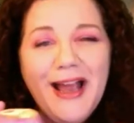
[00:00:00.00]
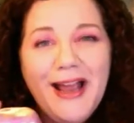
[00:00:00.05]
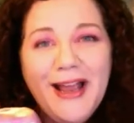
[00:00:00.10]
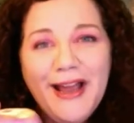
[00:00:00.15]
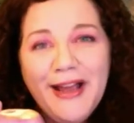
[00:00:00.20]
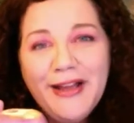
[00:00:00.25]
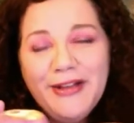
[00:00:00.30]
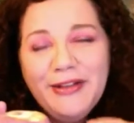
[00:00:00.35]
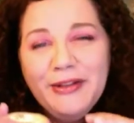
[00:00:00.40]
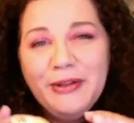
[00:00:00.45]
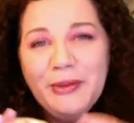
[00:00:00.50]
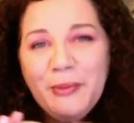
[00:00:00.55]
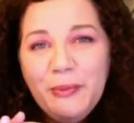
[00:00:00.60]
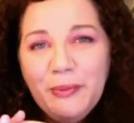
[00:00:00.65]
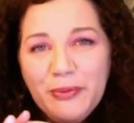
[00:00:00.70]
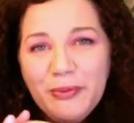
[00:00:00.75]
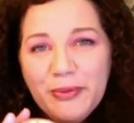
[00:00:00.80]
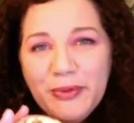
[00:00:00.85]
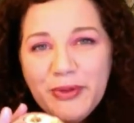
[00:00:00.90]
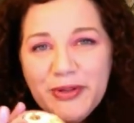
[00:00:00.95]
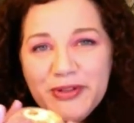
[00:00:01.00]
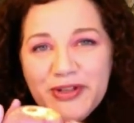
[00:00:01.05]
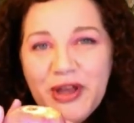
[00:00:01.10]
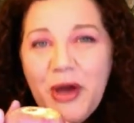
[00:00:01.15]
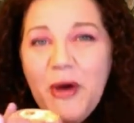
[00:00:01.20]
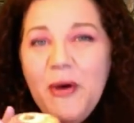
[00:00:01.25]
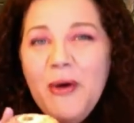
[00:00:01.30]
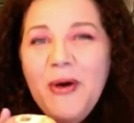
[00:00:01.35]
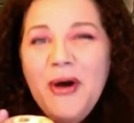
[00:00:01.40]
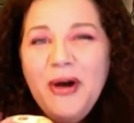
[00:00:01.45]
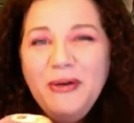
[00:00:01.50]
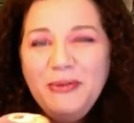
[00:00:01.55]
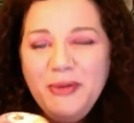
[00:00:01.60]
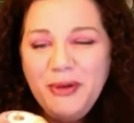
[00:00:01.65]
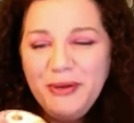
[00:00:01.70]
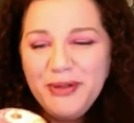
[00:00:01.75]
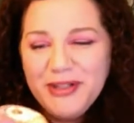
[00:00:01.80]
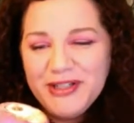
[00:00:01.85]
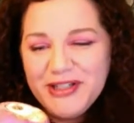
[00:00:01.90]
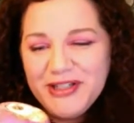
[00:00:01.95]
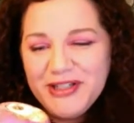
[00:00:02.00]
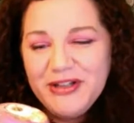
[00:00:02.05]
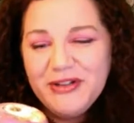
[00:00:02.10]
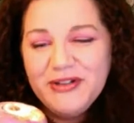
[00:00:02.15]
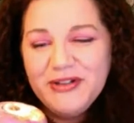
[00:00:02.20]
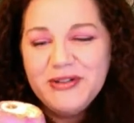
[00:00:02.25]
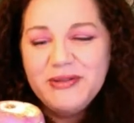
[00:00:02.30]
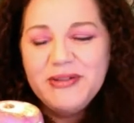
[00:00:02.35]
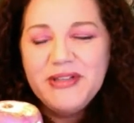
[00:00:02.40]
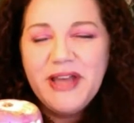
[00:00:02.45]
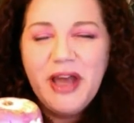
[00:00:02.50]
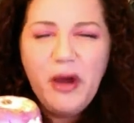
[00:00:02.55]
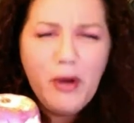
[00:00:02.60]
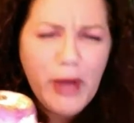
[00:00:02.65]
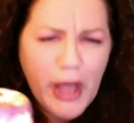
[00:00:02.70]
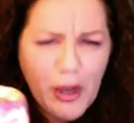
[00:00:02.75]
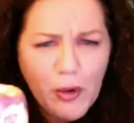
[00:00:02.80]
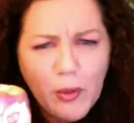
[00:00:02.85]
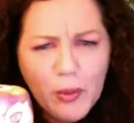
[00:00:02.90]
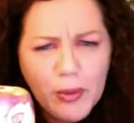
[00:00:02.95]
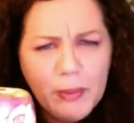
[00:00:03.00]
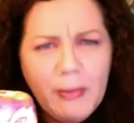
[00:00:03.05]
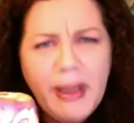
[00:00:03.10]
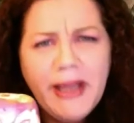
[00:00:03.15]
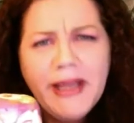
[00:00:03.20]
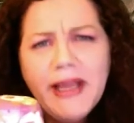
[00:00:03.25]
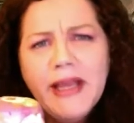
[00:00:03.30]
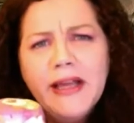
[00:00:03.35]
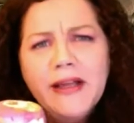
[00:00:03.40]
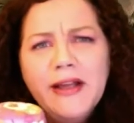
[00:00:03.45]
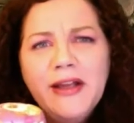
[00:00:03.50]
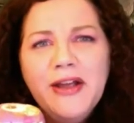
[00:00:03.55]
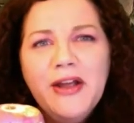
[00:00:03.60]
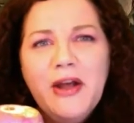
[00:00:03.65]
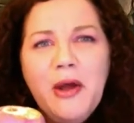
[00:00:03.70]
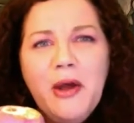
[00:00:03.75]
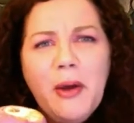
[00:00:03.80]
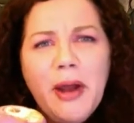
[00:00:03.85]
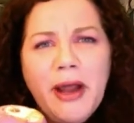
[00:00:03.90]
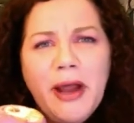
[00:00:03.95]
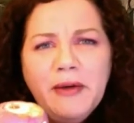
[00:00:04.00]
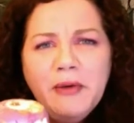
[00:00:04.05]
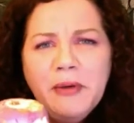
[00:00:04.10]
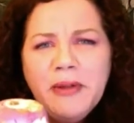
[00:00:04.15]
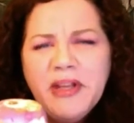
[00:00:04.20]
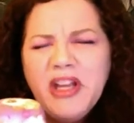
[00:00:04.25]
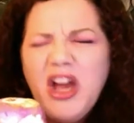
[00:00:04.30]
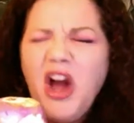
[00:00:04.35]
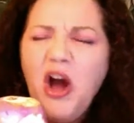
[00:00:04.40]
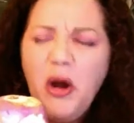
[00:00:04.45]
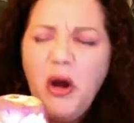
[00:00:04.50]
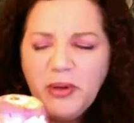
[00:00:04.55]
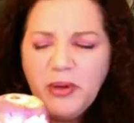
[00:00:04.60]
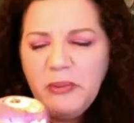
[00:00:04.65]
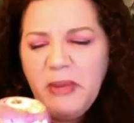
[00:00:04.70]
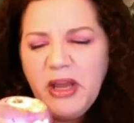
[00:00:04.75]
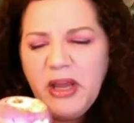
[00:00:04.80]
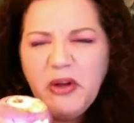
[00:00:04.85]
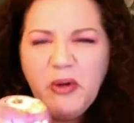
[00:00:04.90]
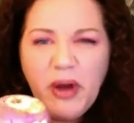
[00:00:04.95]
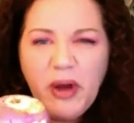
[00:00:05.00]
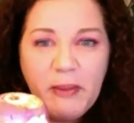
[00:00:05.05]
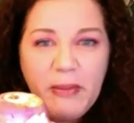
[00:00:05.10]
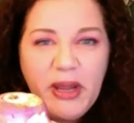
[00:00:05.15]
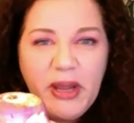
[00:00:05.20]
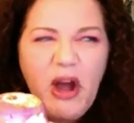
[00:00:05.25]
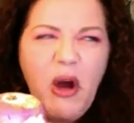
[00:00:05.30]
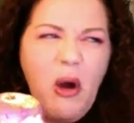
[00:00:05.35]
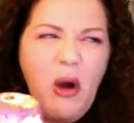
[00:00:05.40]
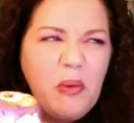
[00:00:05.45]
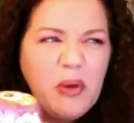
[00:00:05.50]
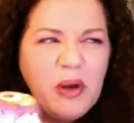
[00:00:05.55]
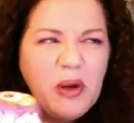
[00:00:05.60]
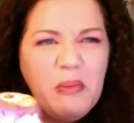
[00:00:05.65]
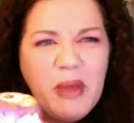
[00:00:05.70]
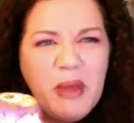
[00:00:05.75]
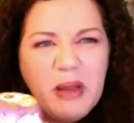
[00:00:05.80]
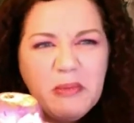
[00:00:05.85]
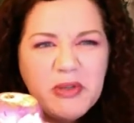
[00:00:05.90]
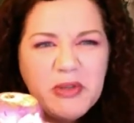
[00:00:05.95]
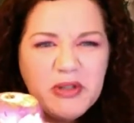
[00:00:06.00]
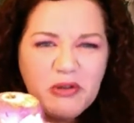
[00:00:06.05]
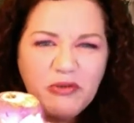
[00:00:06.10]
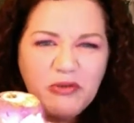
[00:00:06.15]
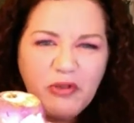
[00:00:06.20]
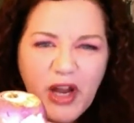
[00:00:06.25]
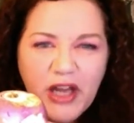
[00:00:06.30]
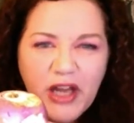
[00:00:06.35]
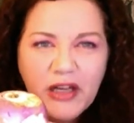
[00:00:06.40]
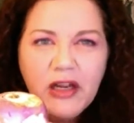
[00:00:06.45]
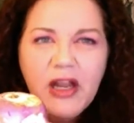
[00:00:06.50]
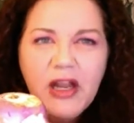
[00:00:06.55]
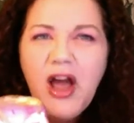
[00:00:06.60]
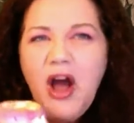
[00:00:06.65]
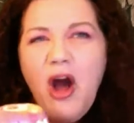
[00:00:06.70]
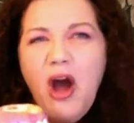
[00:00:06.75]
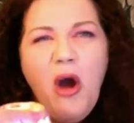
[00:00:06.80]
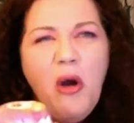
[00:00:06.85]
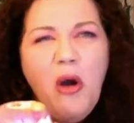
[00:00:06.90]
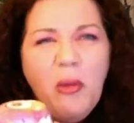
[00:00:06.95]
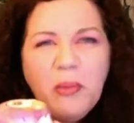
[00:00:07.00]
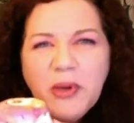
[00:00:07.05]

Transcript: And the so what we used to do is we'd say, okay, who are we making? Right? And we're like, oh, I'm going to make Grammy. Oh, I'm going to make Mister Fred. Oh,